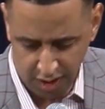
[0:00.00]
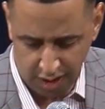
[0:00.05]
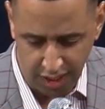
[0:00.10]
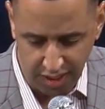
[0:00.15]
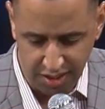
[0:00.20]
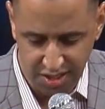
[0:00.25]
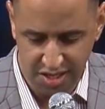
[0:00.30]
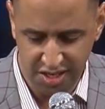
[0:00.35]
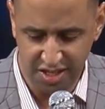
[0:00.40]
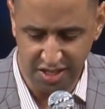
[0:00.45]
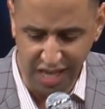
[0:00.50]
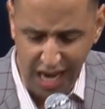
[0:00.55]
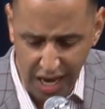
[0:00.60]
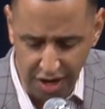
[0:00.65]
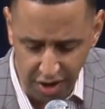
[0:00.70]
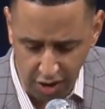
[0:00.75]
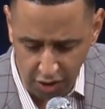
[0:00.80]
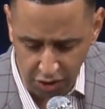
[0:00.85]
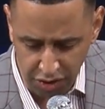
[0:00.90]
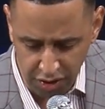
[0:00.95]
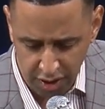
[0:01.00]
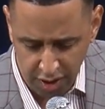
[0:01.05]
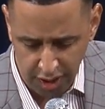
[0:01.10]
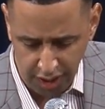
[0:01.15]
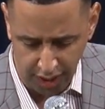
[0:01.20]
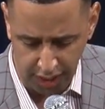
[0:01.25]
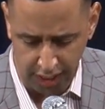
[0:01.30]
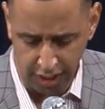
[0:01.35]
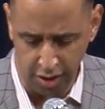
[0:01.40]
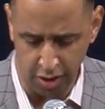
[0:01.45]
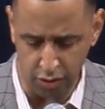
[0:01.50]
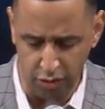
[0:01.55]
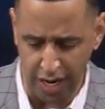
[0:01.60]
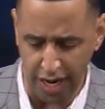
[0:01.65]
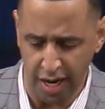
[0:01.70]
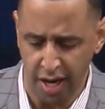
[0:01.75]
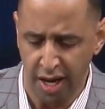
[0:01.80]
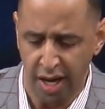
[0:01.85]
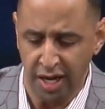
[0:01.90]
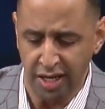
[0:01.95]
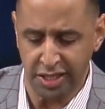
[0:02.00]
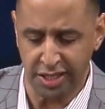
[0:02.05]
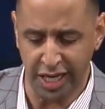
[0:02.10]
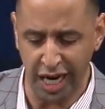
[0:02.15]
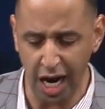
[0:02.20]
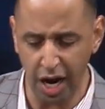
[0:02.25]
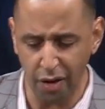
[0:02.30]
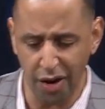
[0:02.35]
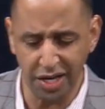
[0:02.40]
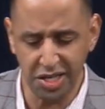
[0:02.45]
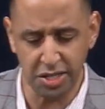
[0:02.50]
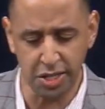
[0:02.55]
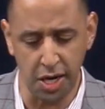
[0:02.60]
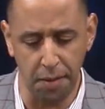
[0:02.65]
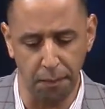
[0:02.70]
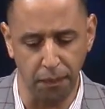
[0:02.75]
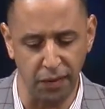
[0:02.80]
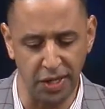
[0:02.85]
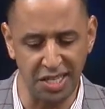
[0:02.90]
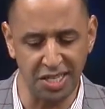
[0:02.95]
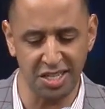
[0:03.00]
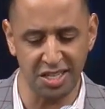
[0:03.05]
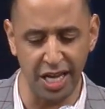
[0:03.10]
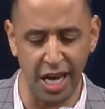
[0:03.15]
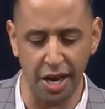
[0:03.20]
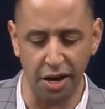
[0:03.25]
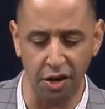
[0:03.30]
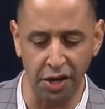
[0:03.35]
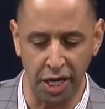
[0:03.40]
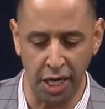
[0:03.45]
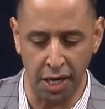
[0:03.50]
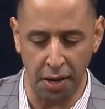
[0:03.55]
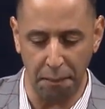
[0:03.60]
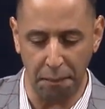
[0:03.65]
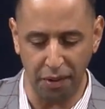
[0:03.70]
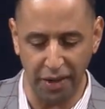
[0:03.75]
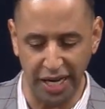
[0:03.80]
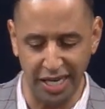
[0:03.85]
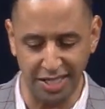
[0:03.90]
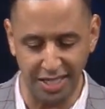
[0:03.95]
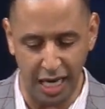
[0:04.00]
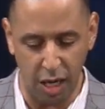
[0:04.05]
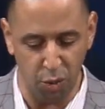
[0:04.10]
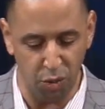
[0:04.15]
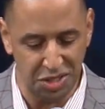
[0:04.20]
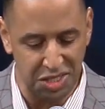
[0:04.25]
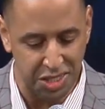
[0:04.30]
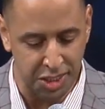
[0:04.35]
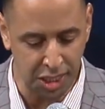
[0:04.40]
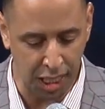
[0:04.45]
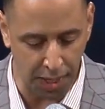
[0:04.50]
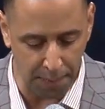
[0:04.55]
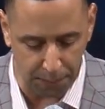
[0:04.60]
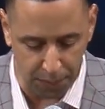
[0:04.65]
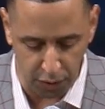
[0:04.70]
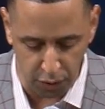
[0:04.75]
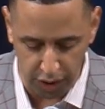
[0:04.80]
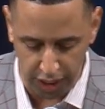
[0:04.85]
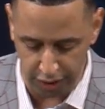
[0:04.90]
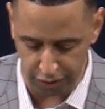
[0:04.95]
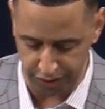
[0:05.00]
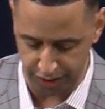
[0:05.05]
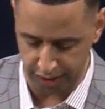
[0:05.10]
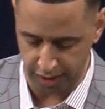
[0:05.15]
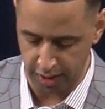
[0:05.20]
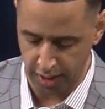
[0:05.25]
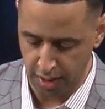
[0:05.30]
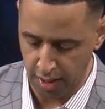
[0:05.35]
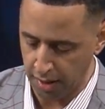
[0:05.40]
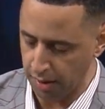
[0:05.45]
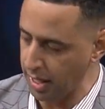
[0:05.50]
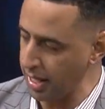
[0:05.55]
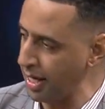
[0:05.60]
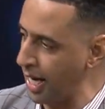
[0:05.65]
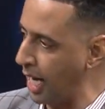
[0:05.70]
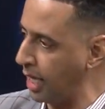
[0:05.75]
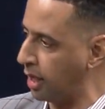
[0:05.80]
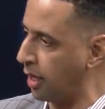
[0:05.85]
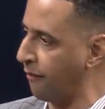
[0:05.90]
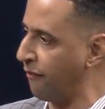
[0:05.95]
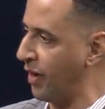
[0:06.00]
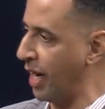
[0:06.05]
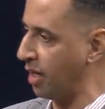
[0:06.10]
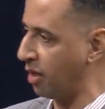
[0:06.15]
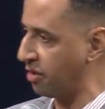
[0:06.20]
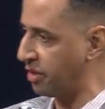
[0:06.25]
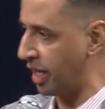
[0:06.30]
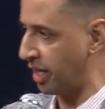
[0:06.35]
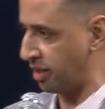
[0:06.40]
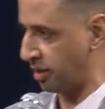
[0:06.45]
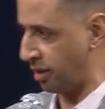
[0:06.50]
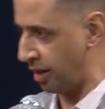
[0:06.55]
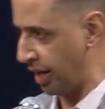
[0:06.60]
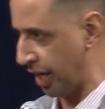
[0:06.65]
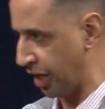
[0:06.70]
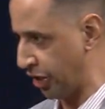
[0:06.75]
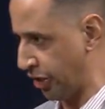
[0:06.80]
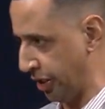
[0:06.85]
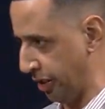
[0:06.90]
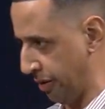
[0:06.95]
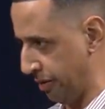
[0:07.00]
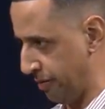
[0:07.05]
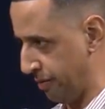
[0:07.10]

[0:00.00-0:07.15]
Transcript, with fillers: He settled in Haran. Terah simply settled in a place that was temporary and not the final destination.